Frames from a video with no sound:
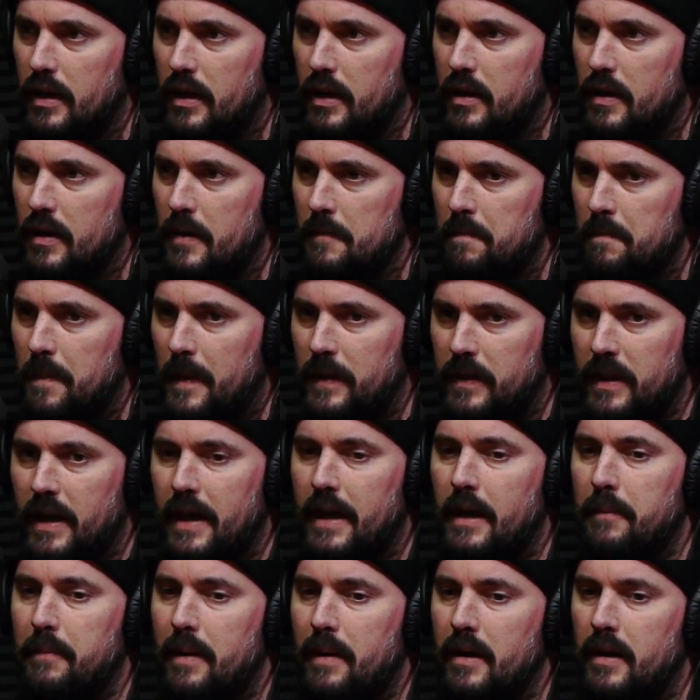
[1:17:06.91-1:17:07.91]
Like the
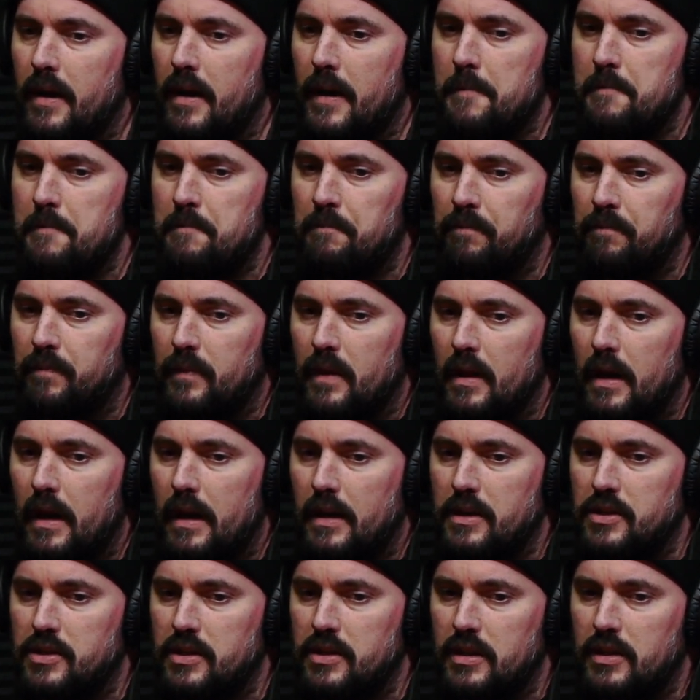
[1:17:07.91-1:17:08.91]
day I met you,
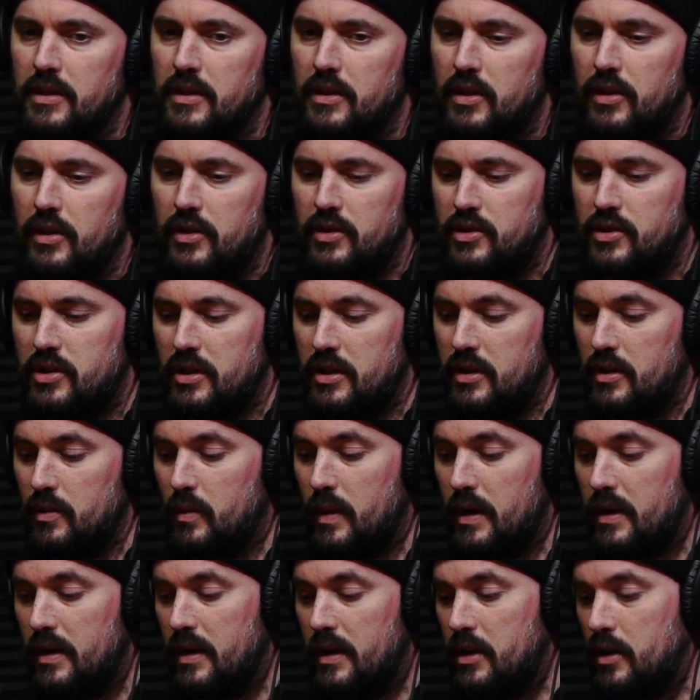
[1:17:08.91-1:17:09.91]
and I've seen
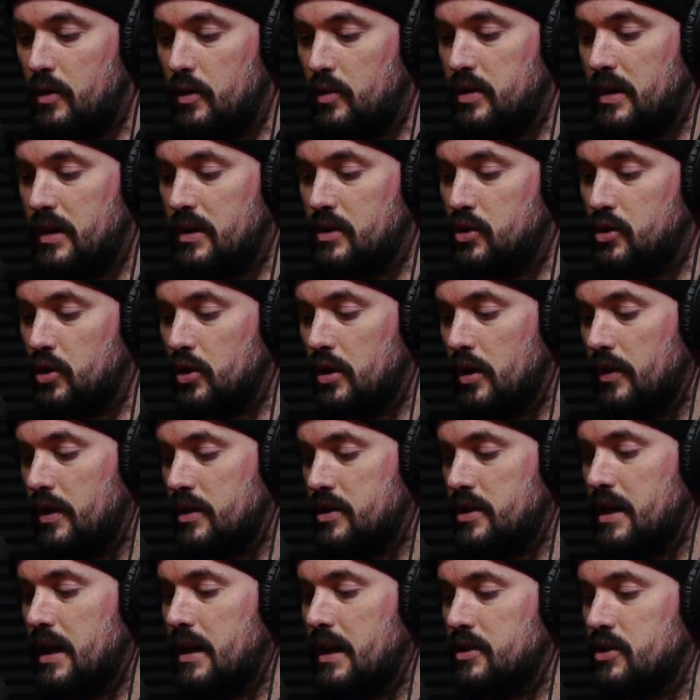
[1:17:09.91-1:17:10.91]
the way that you like took
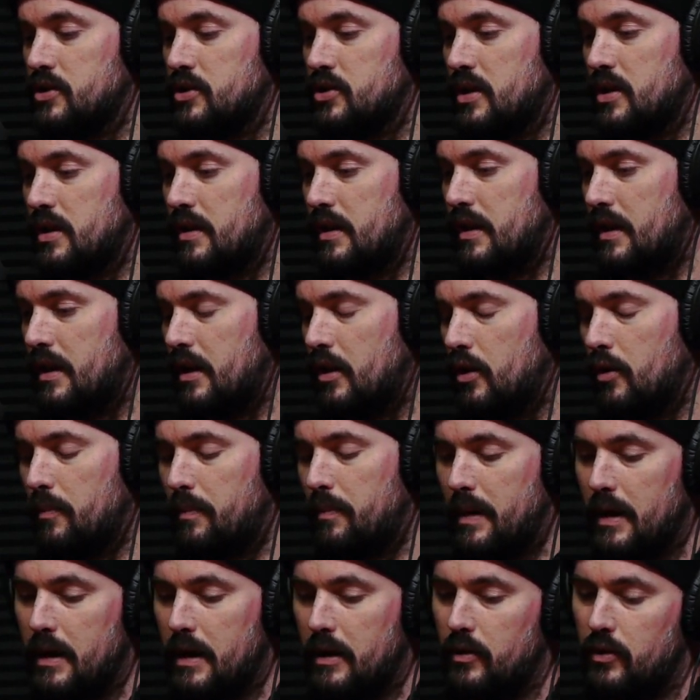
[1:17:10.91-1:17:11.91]
on the challenges, and then I
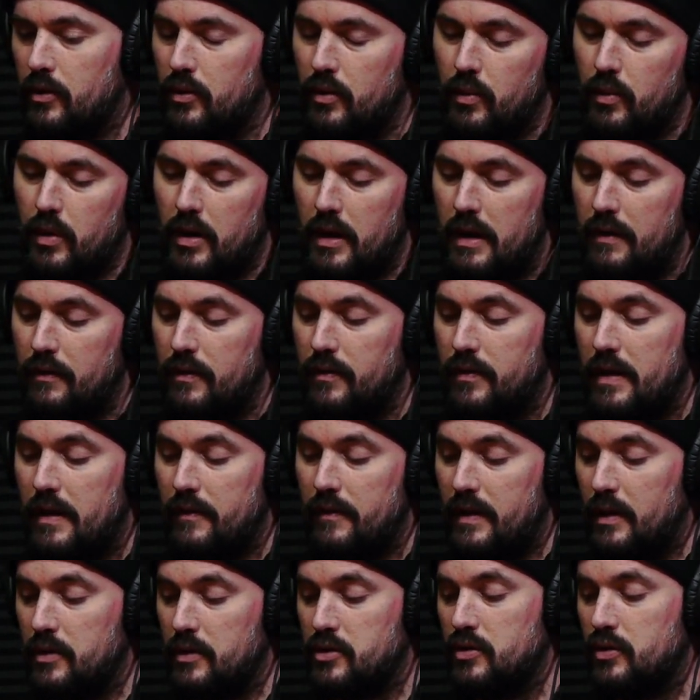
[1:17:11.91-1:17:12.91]
look back on whatever
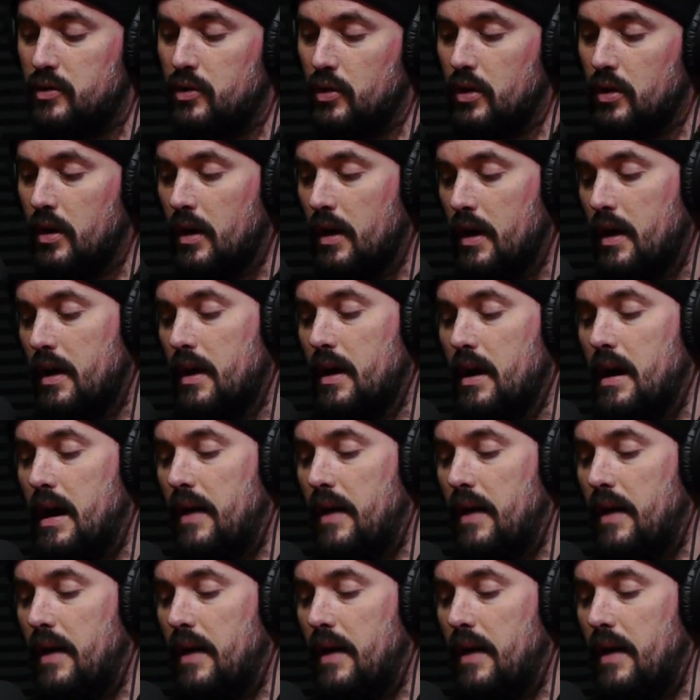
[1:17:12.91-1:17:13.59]
everything else you've done,